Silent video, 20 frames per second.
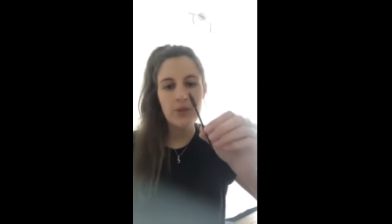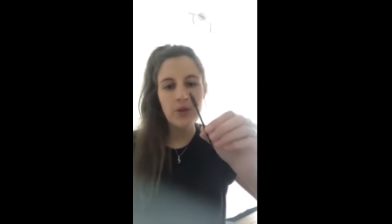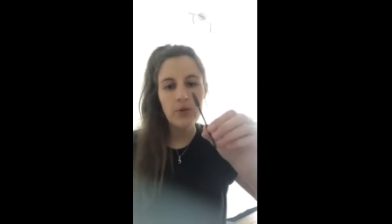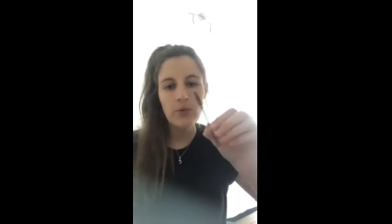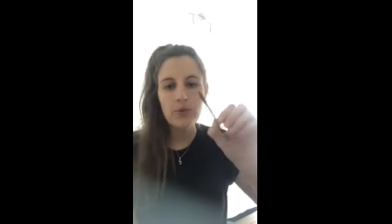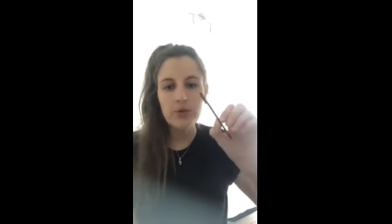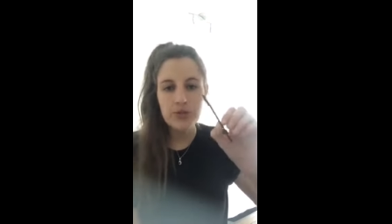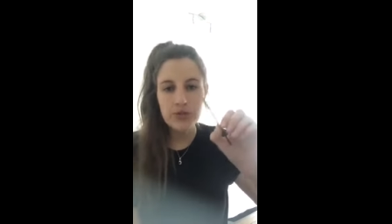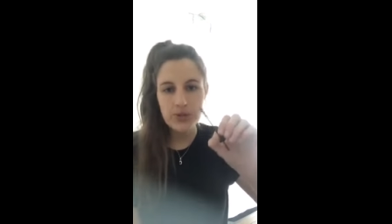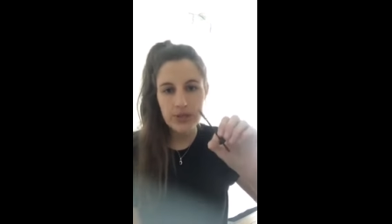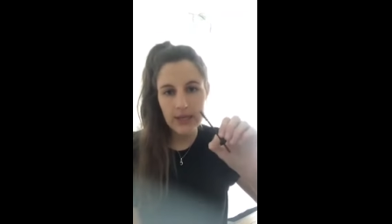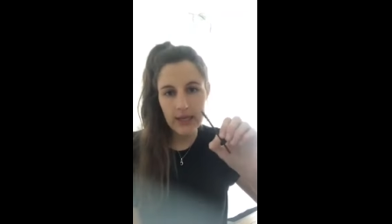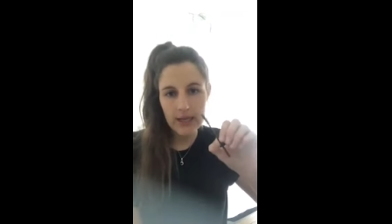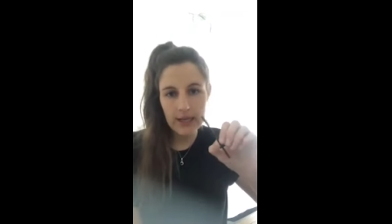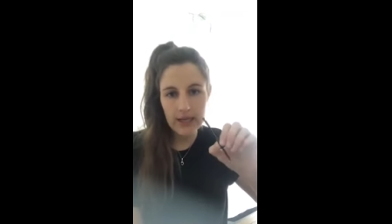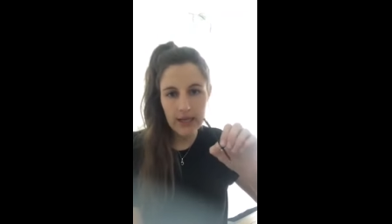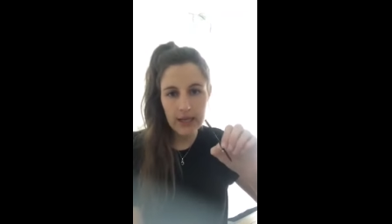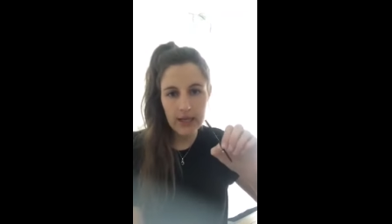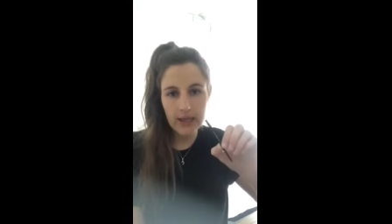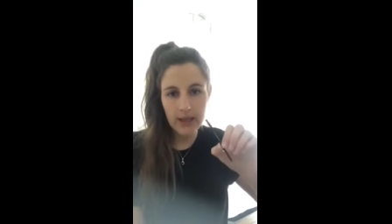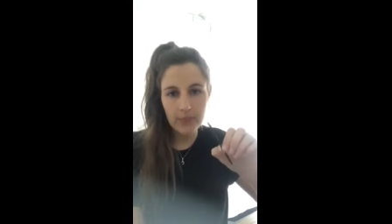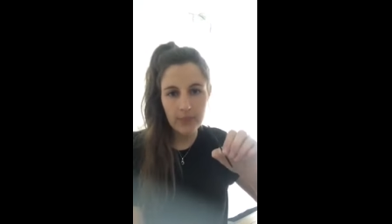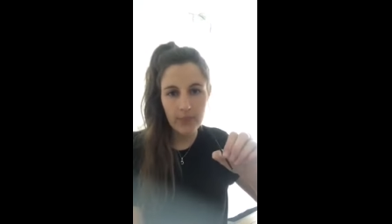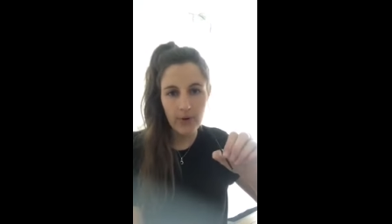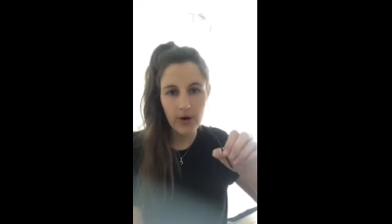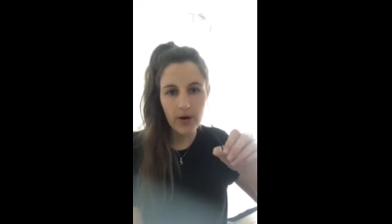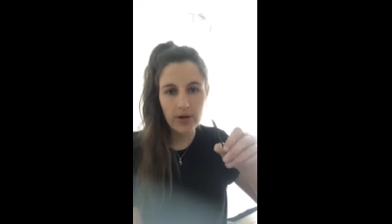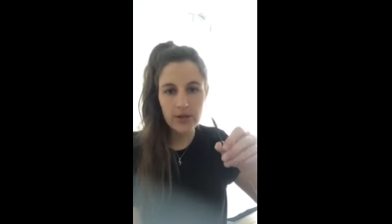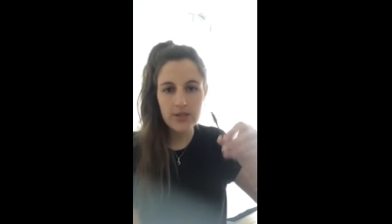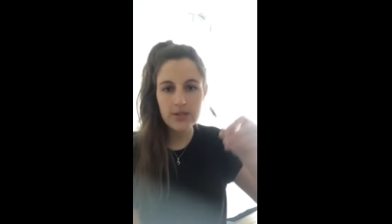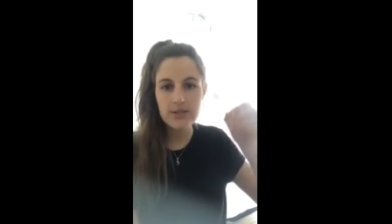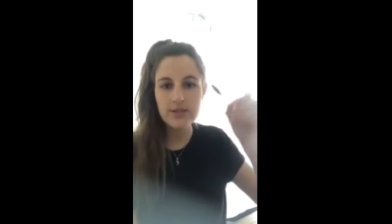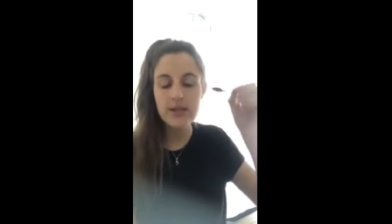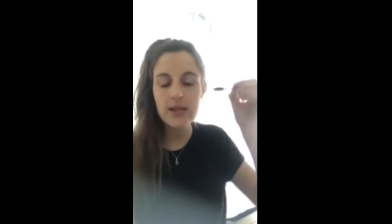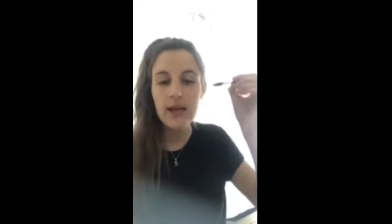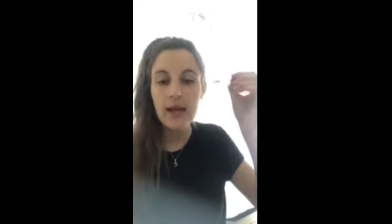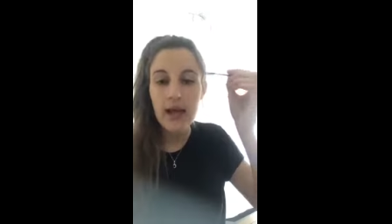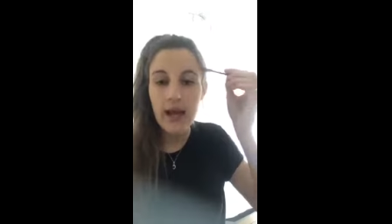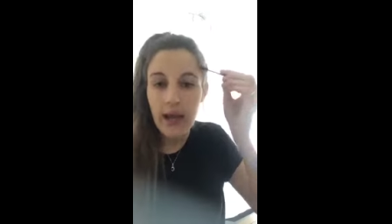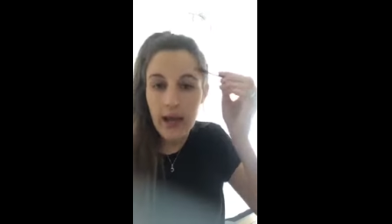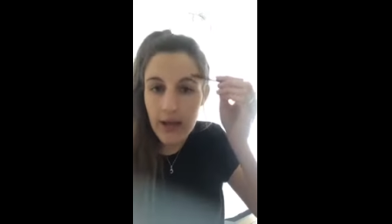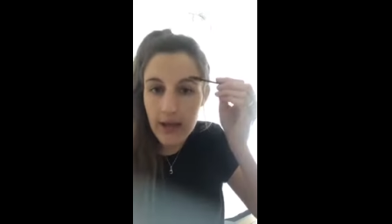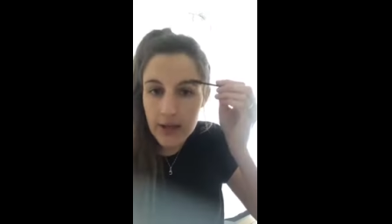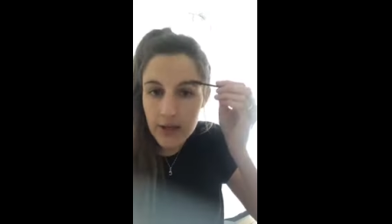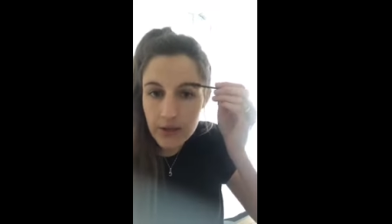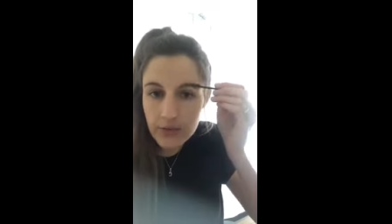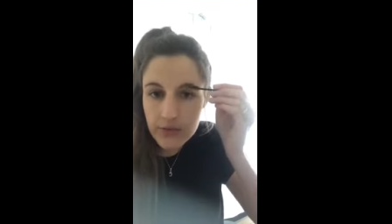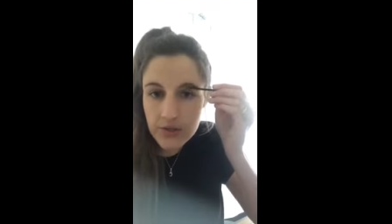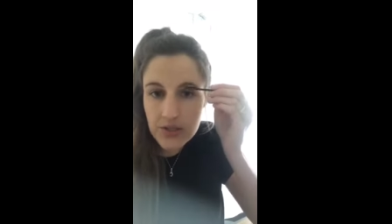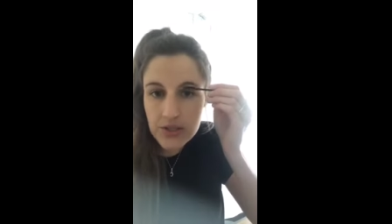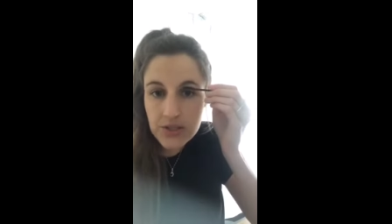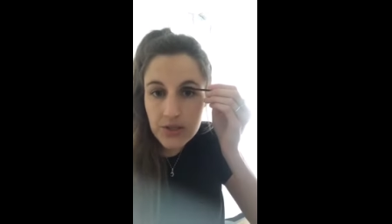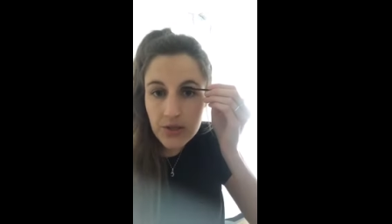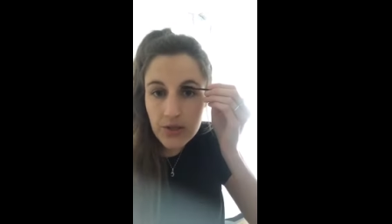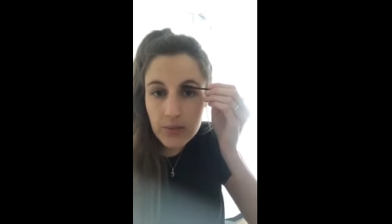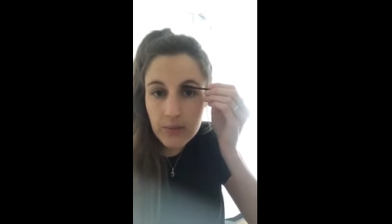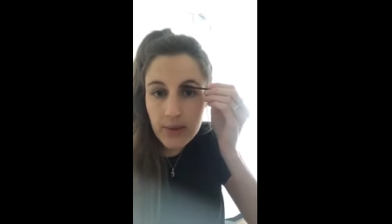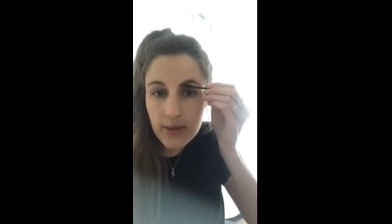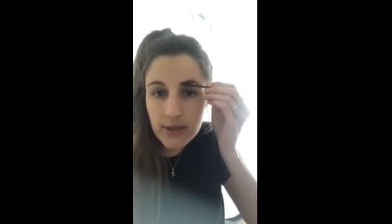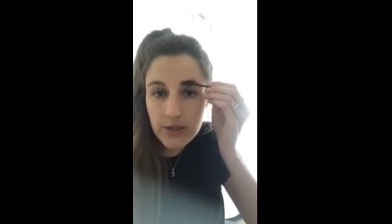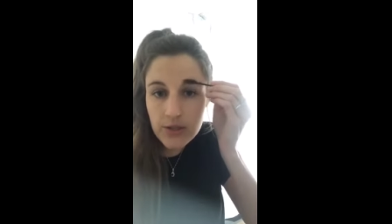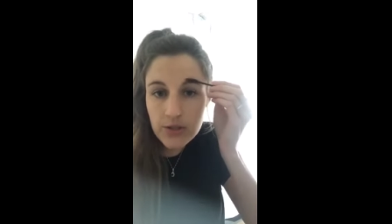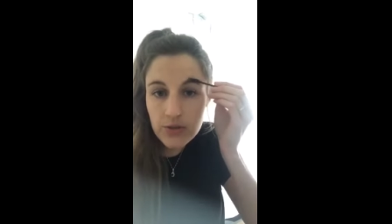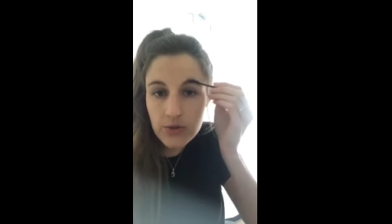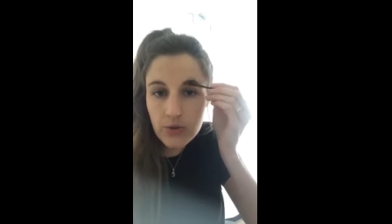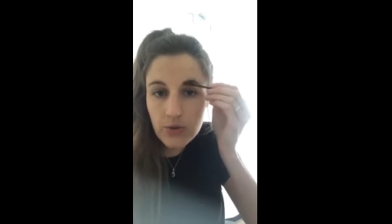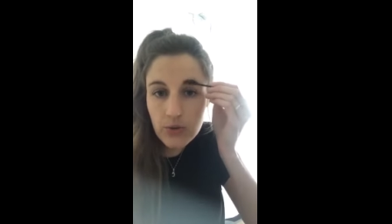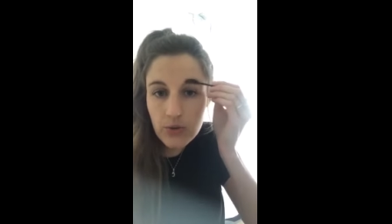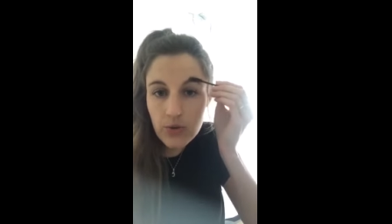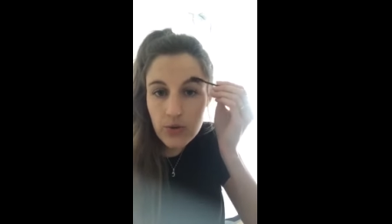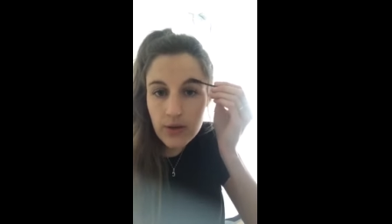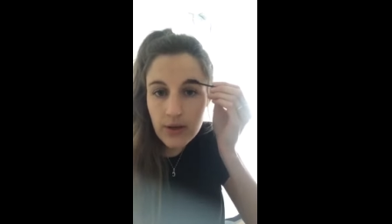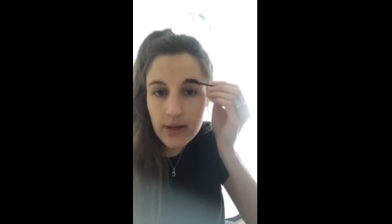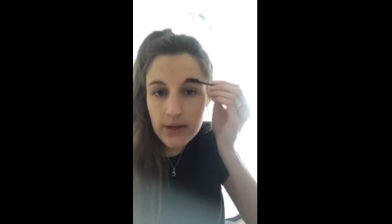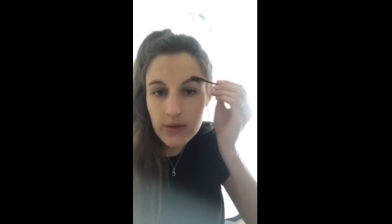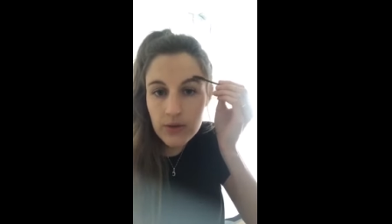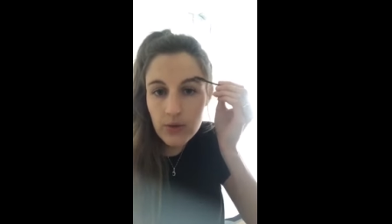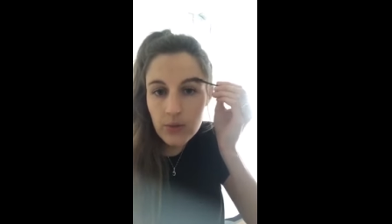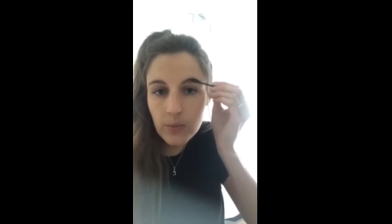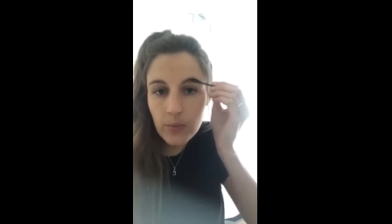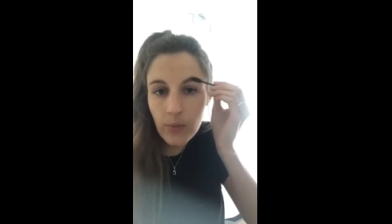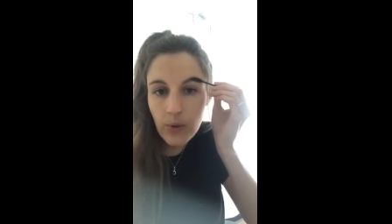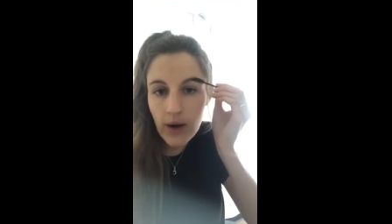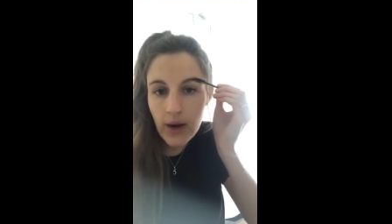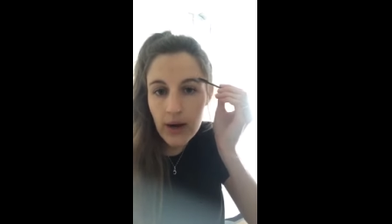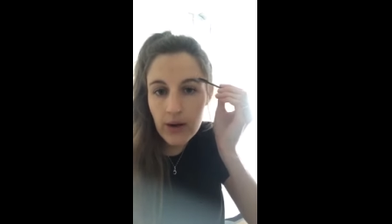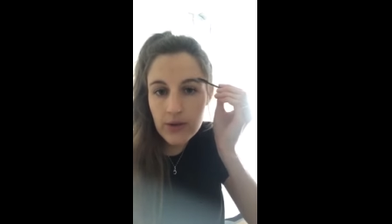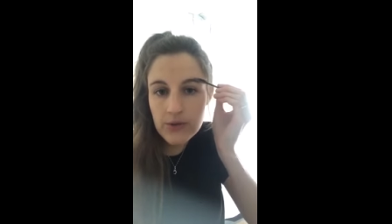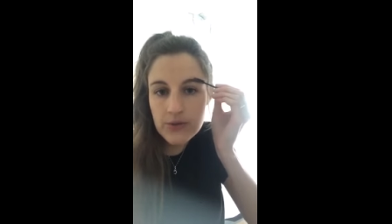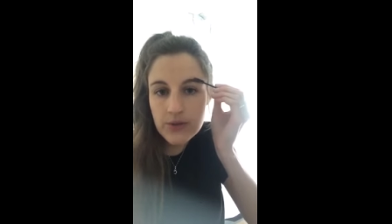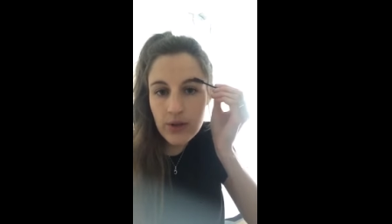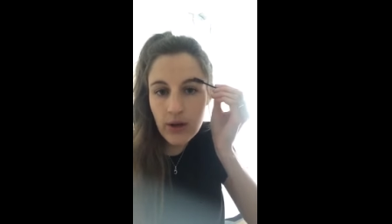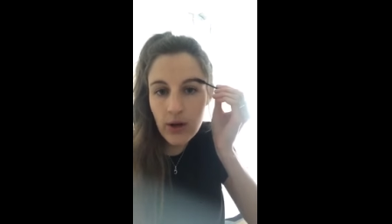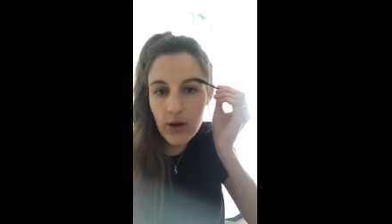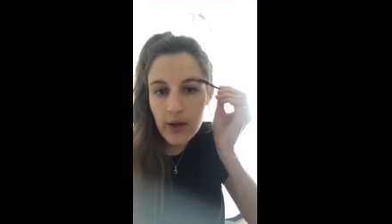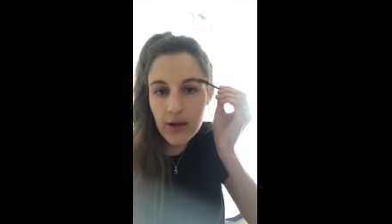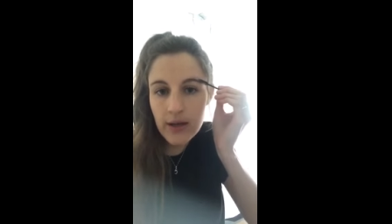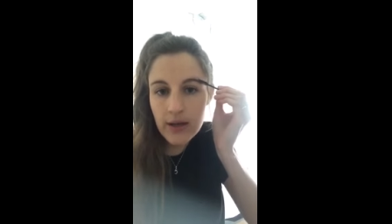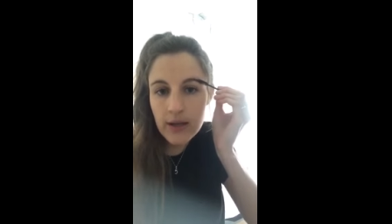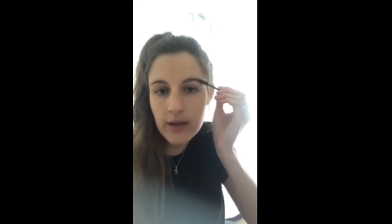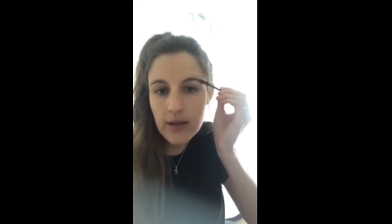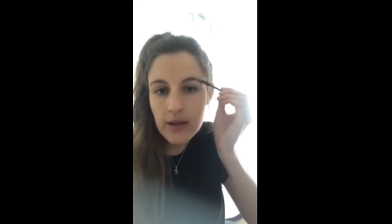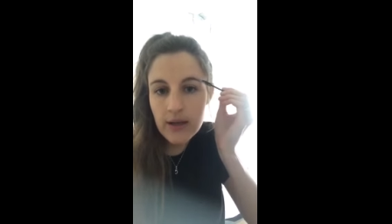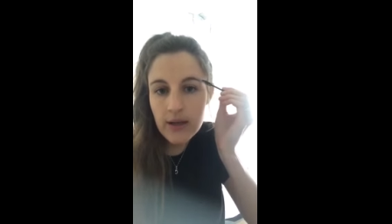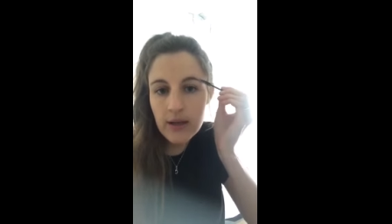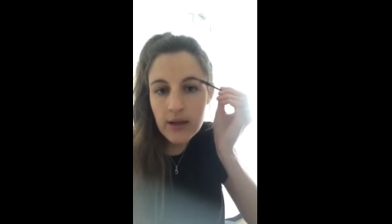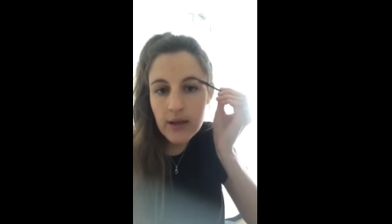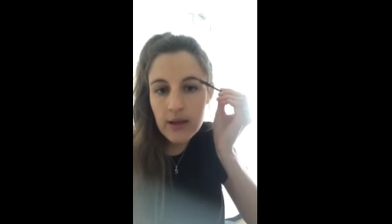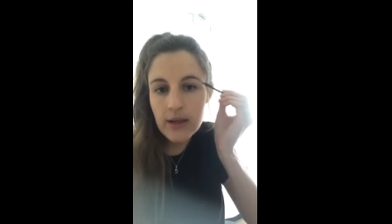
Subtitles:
which you get in the box, and you've just got to make sure that your brows are in